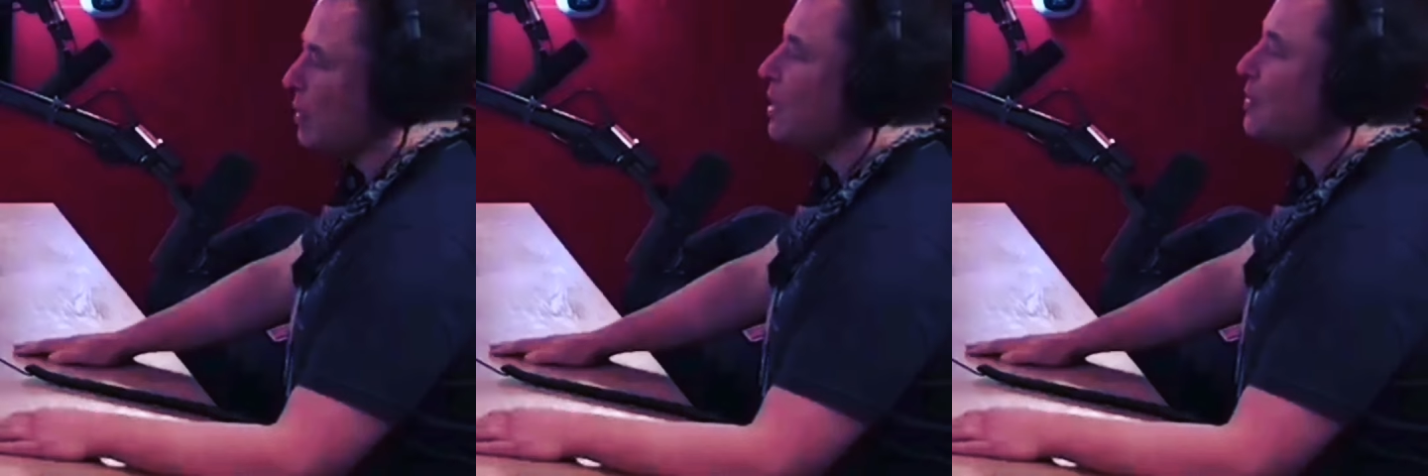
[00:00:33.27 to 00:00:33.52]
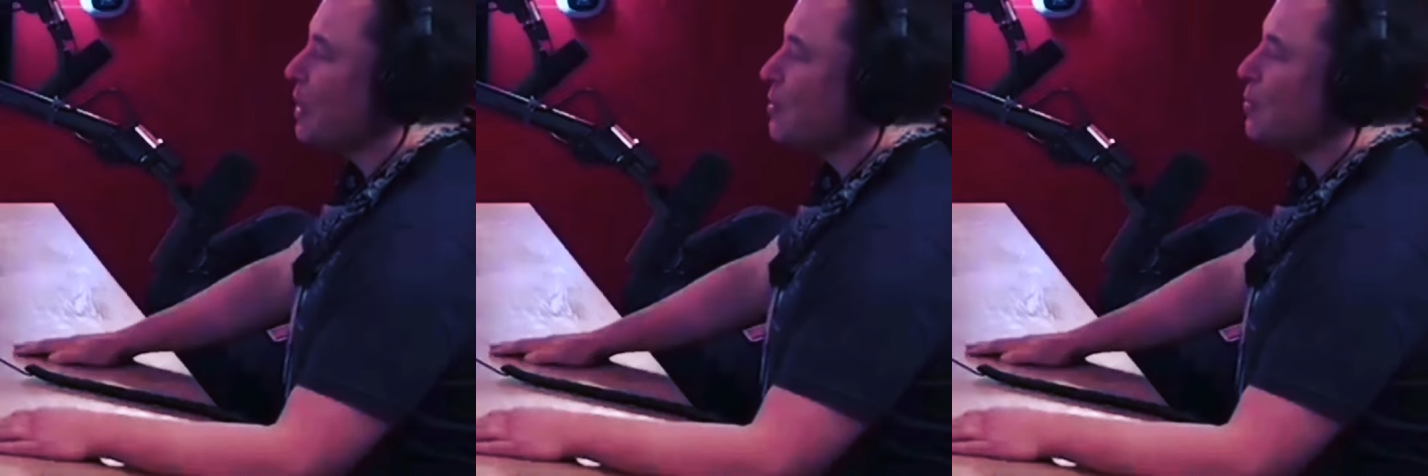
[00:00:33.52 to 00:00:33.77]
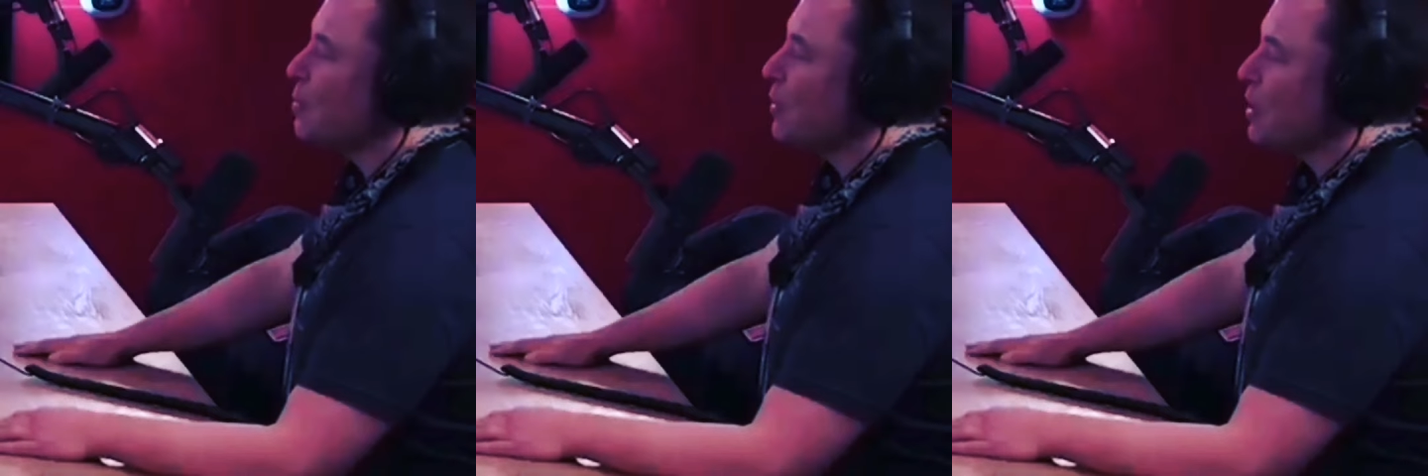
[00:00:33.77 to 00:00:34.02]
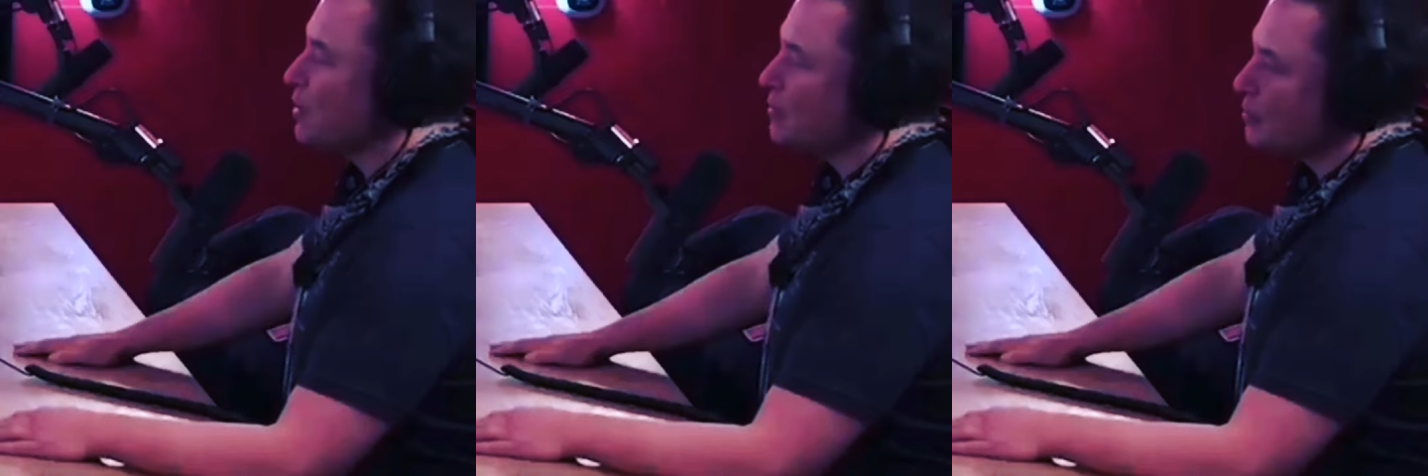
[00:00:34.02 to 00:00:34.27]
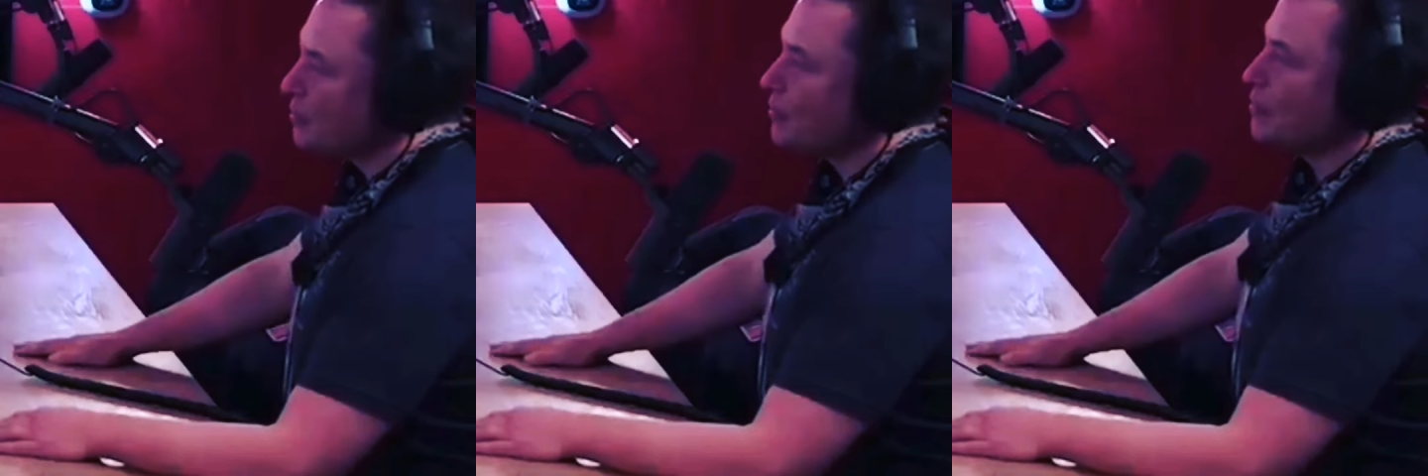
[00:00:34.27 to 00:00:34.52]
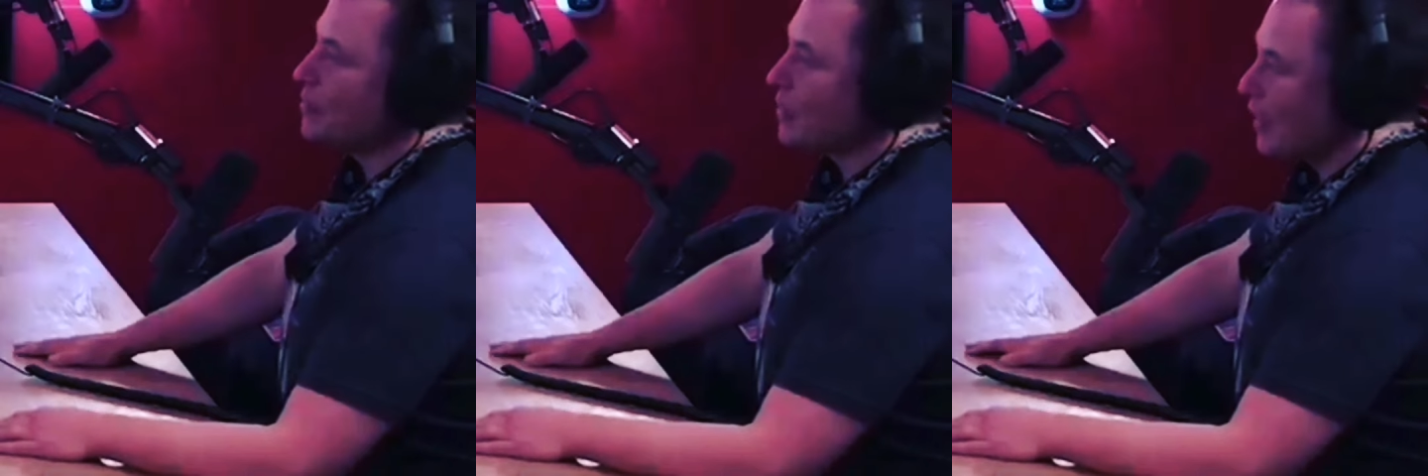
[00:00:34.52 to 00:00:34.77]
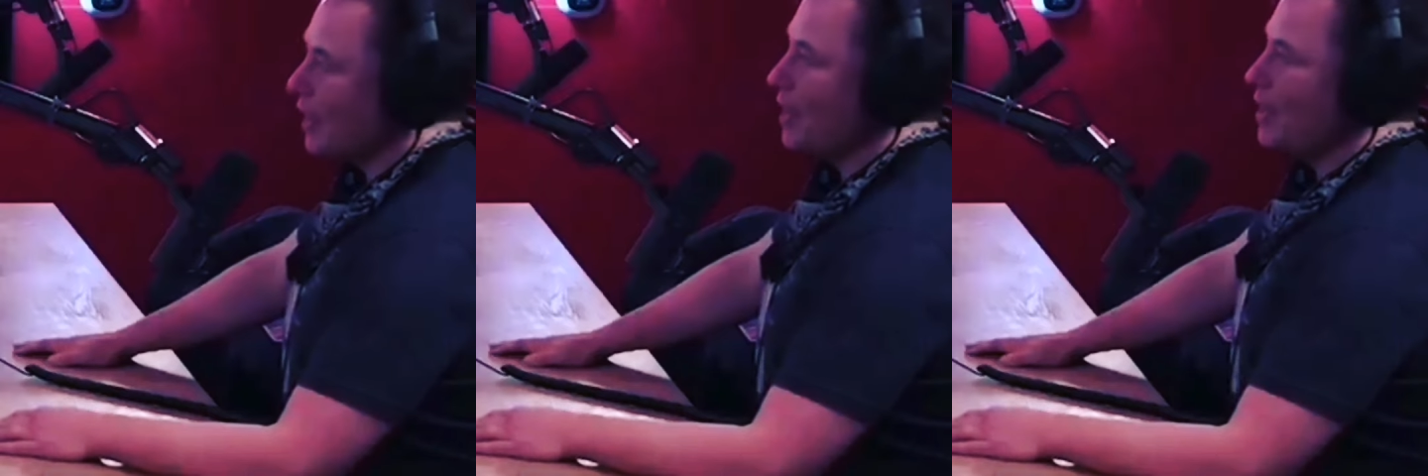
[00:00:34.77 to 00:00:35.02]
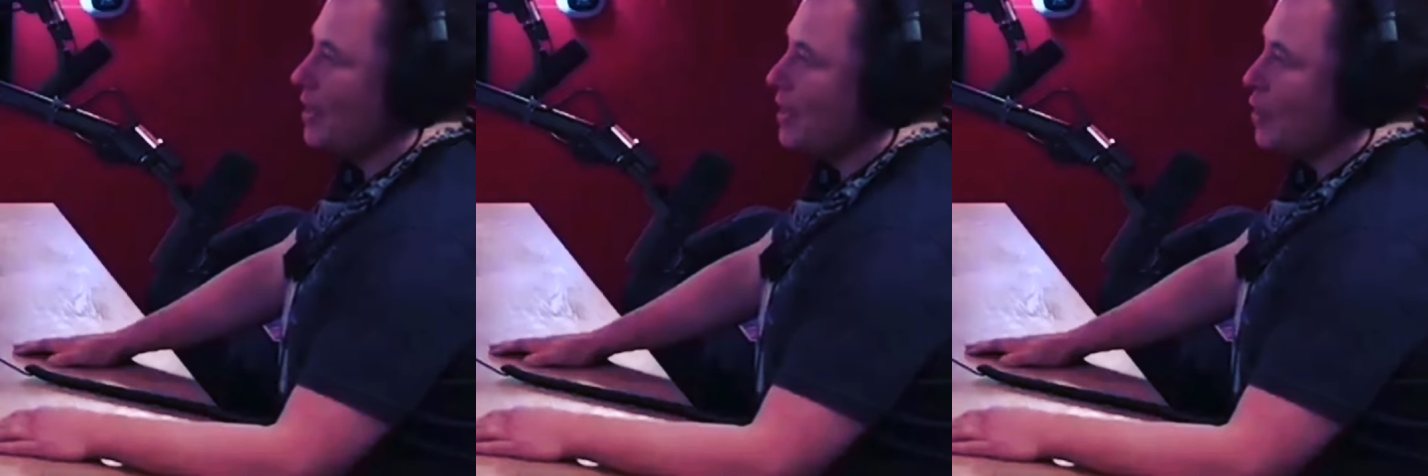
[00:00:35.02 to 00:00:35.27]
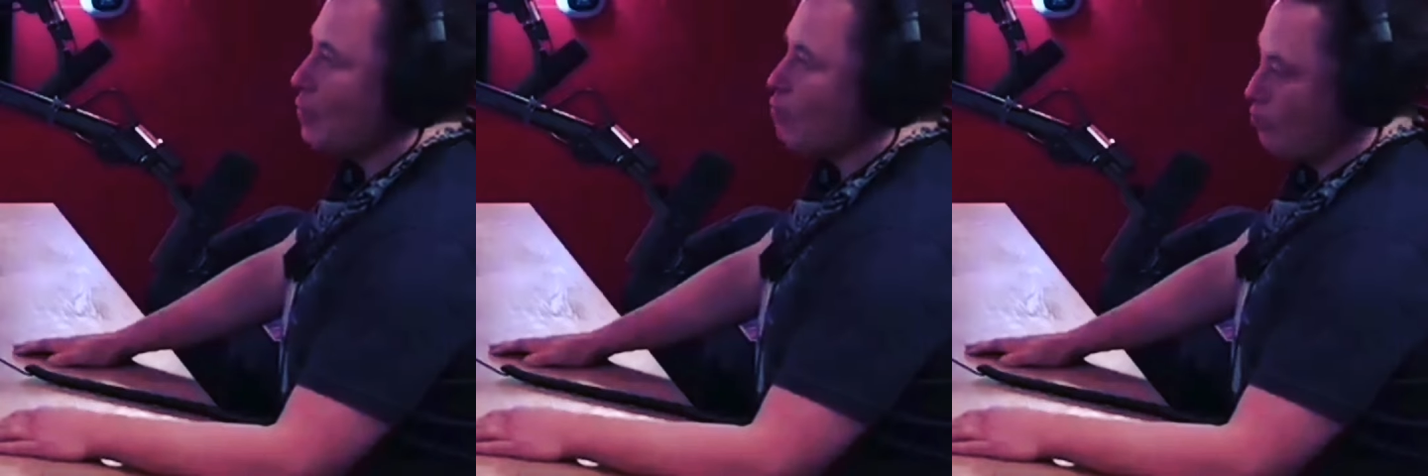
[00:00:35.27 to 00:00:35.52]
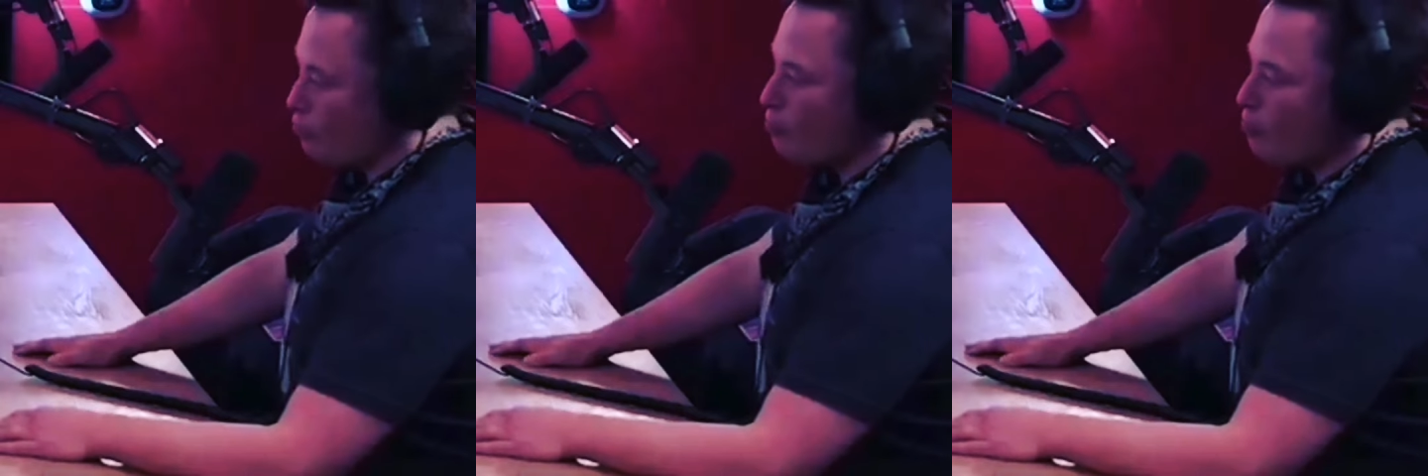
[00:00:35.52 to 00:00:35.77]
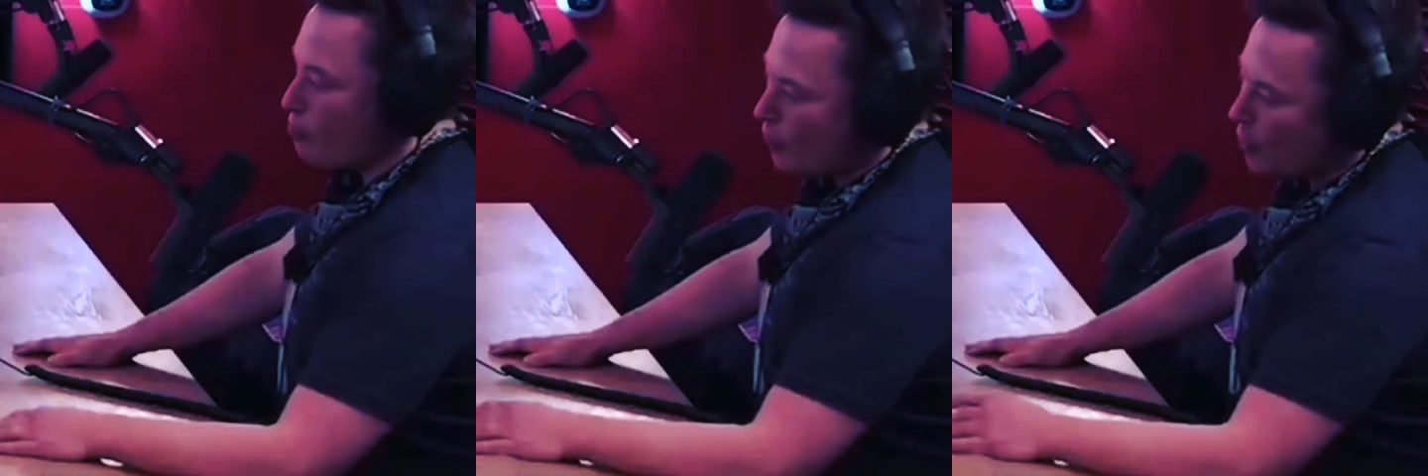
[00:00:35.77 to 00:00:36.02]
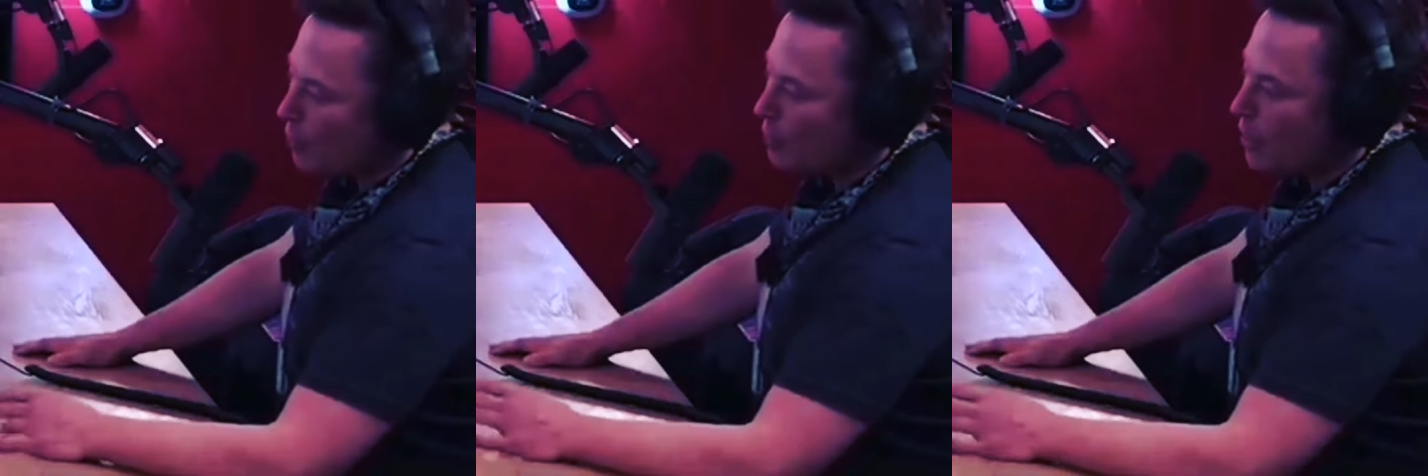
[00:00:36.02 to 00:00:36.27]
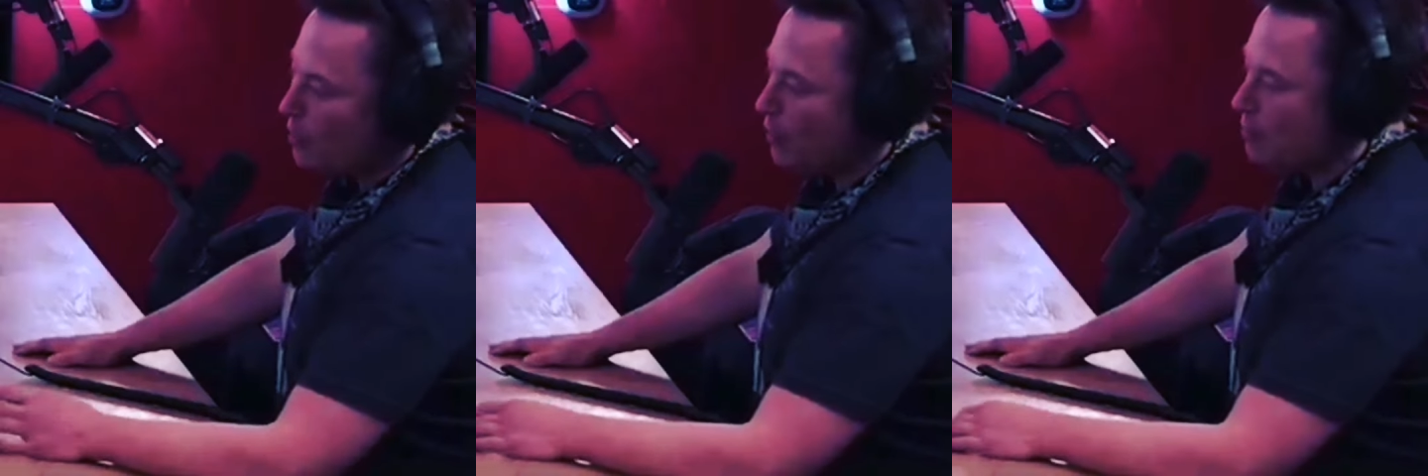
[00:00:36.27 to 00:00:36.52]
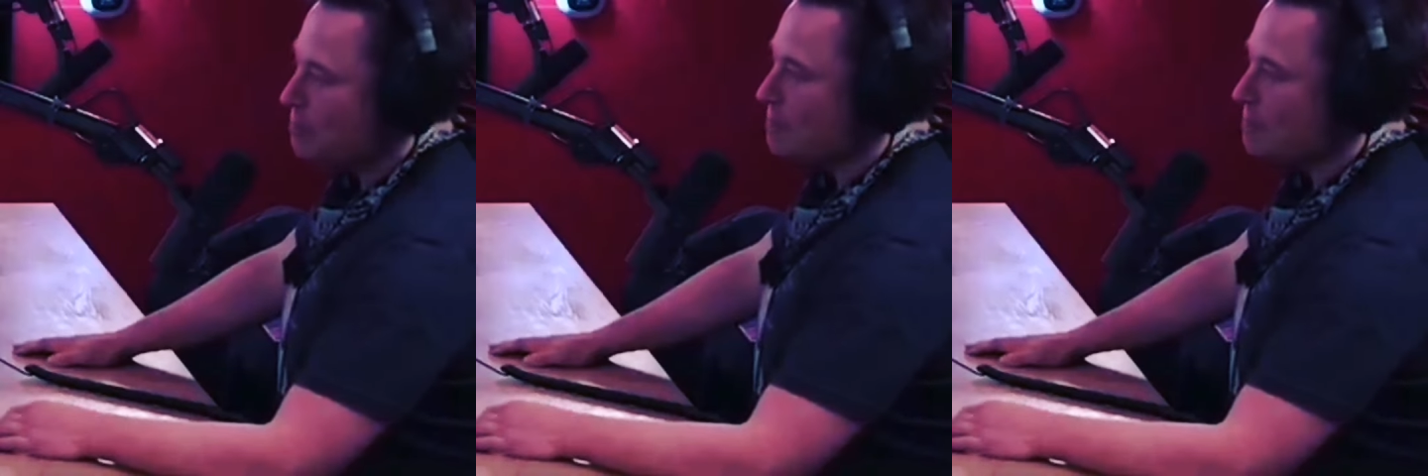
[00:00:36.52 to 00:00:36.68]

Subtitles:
it's amazing. It's mind blowing.